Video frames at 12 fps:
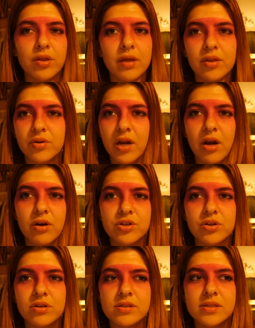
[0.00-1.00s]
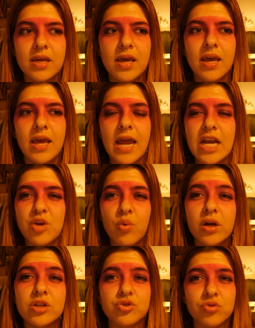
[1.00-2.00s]
all the other characters and you
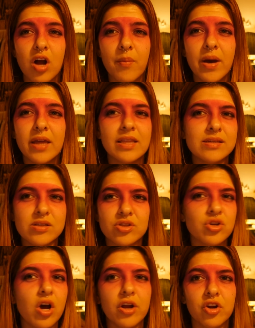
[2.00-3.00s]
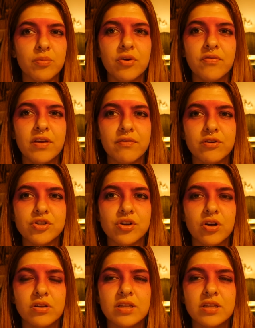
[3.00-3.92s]
want a drama, this is not your movie for sure.